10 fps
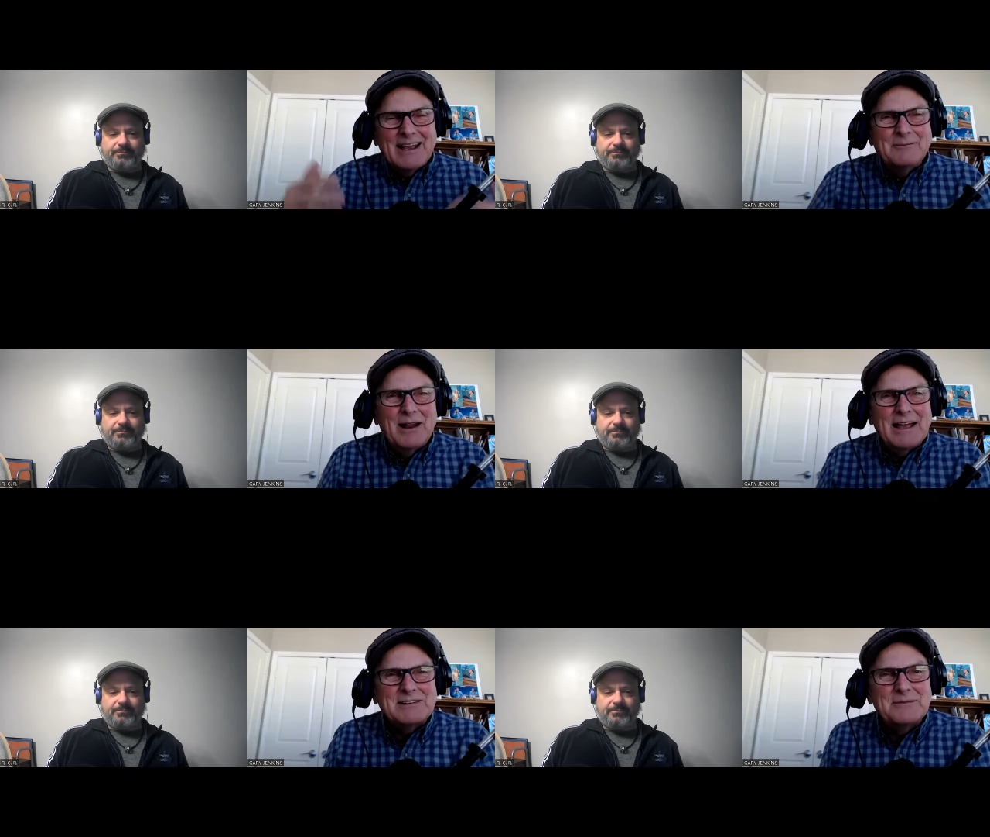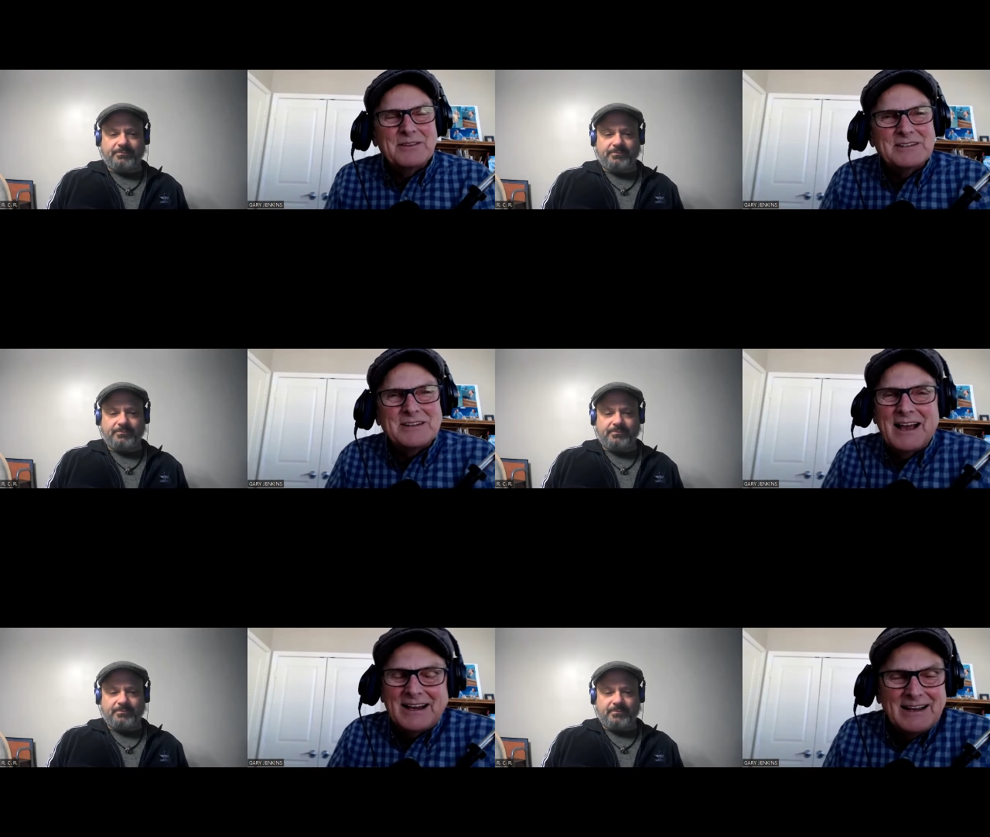Speaker 1: and blast him with the
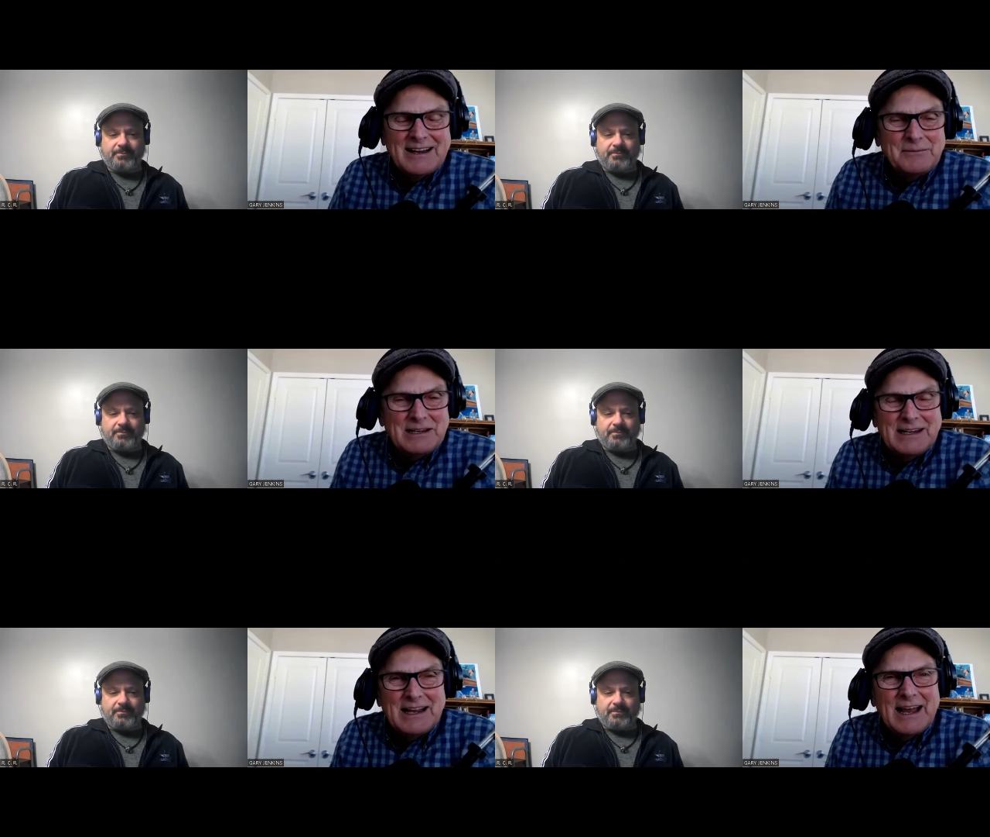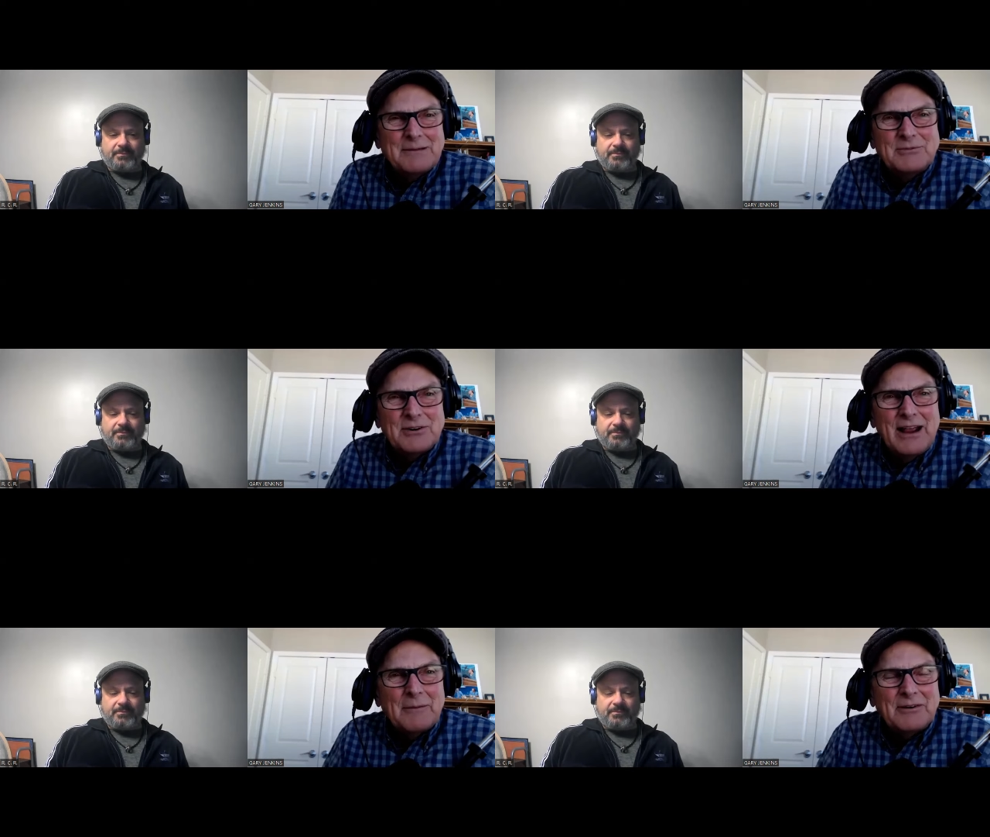shotgun. I mean, you got him
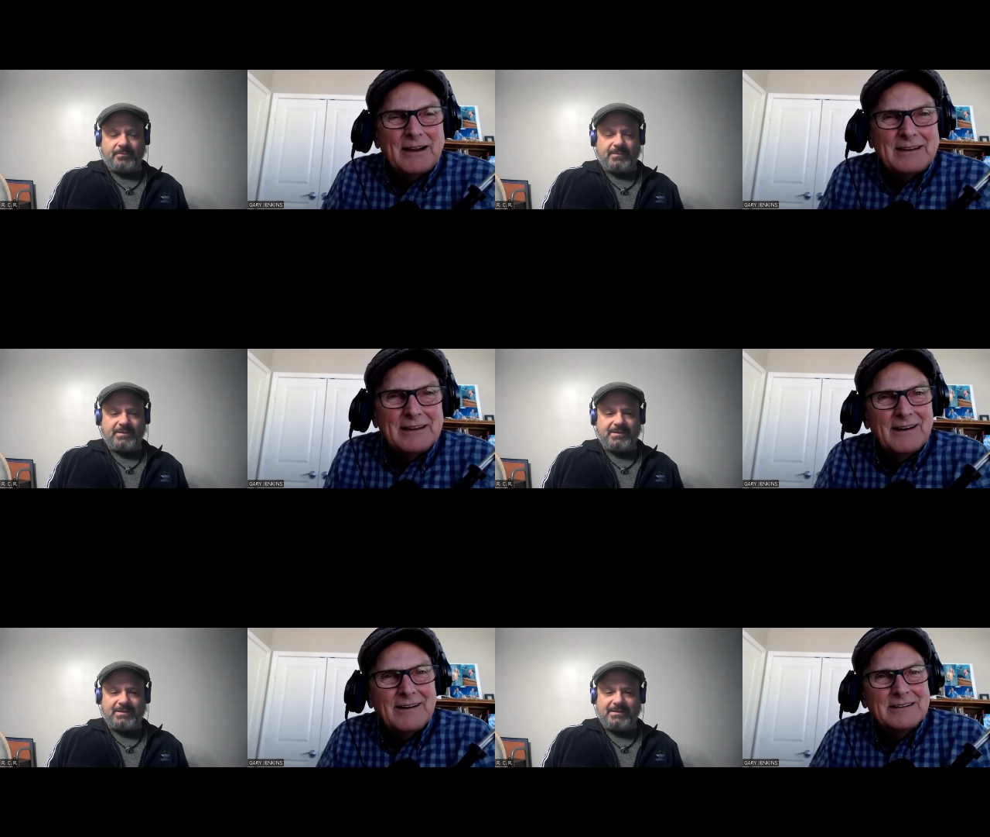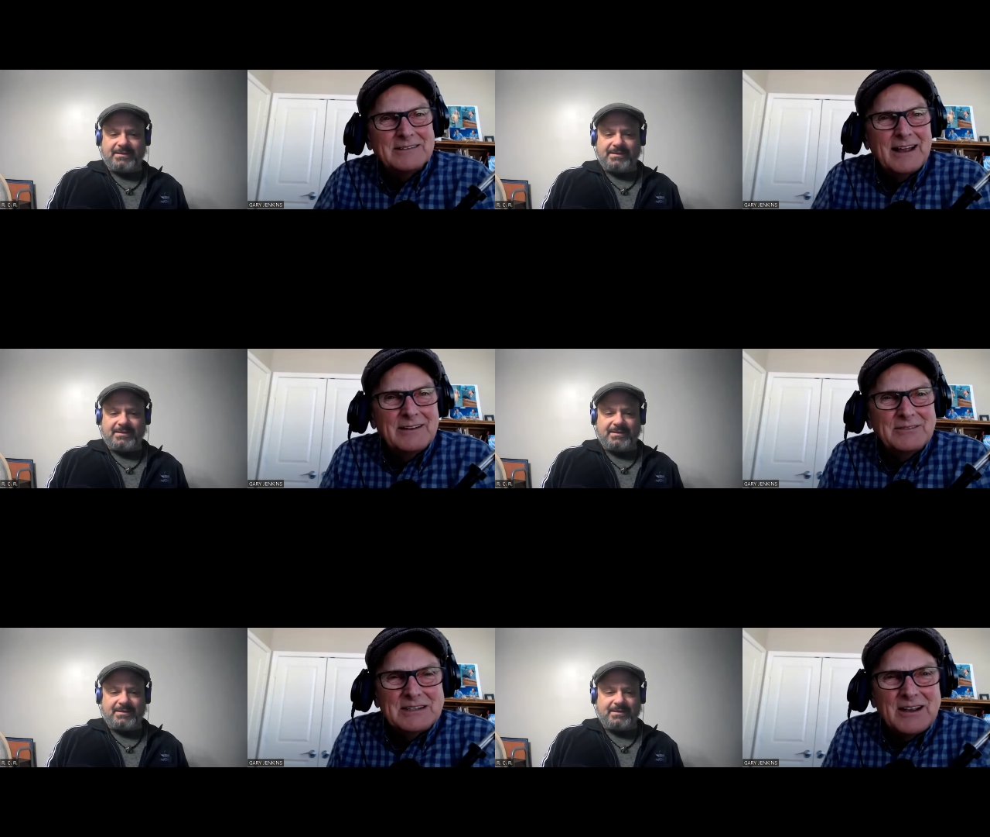trapped right there
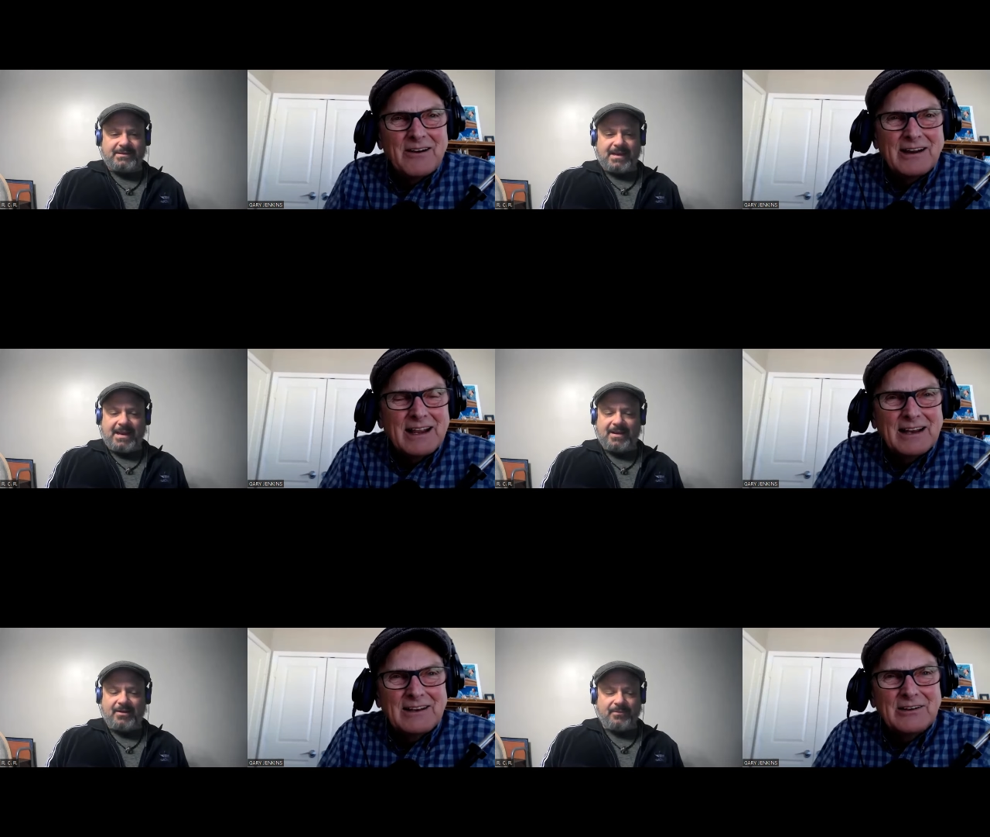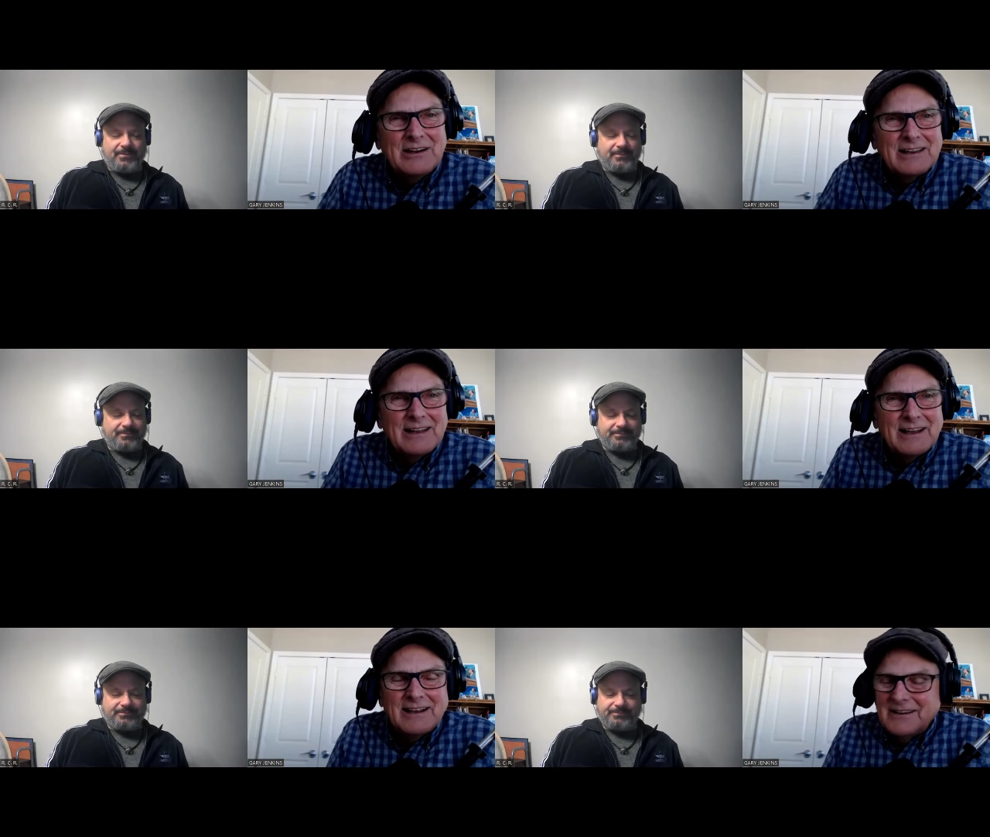inside of his car. He can't do
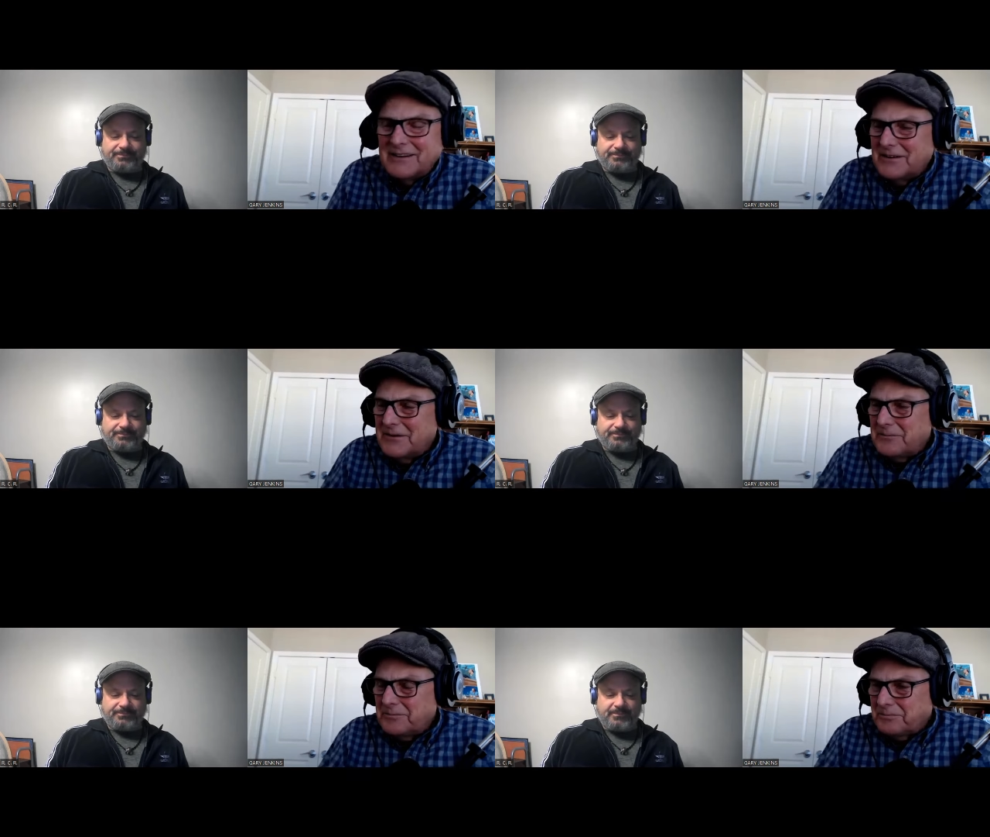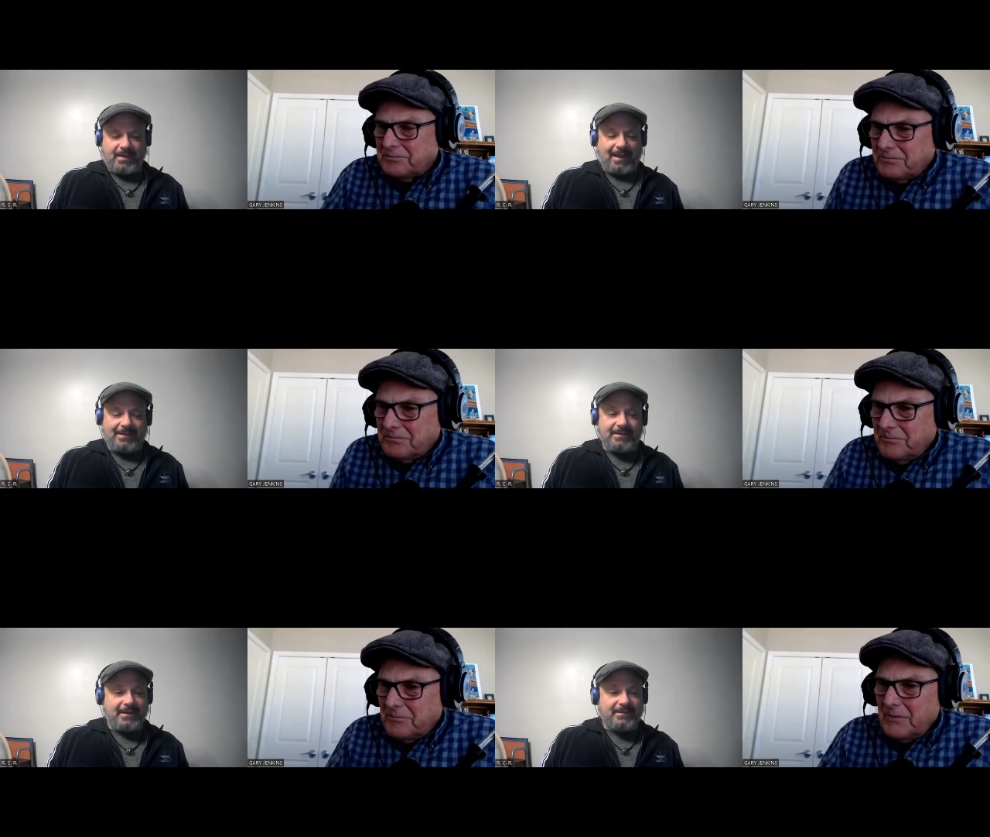anything.
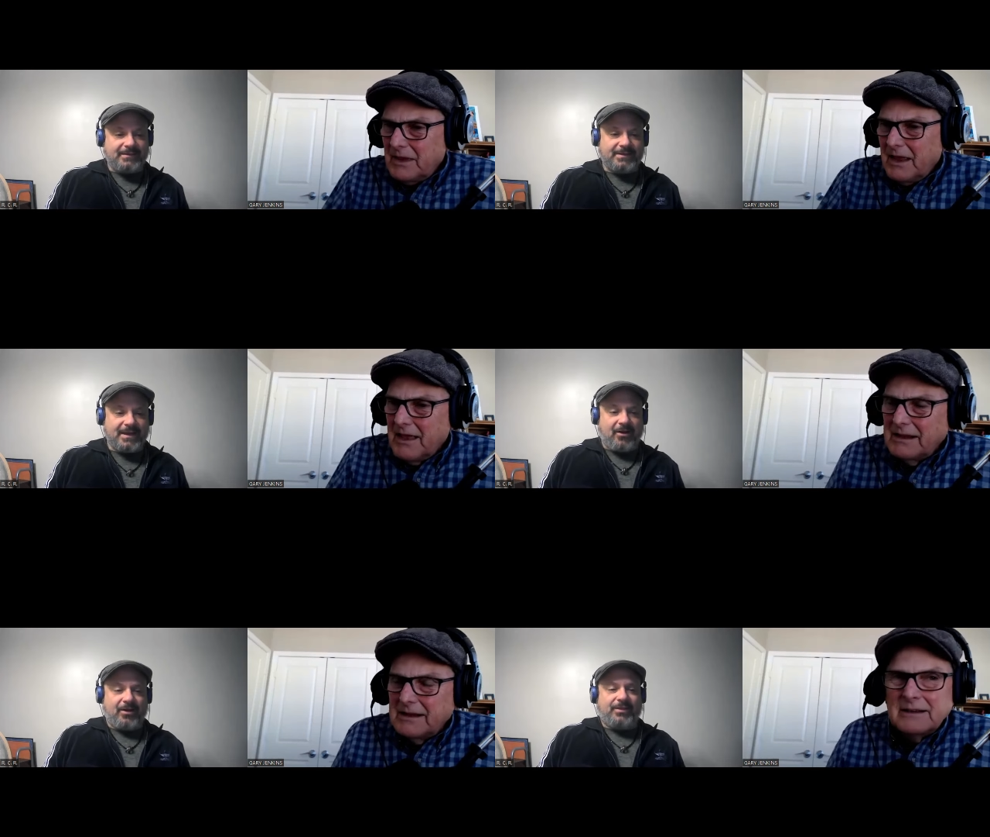
Speaker 2: That's a scary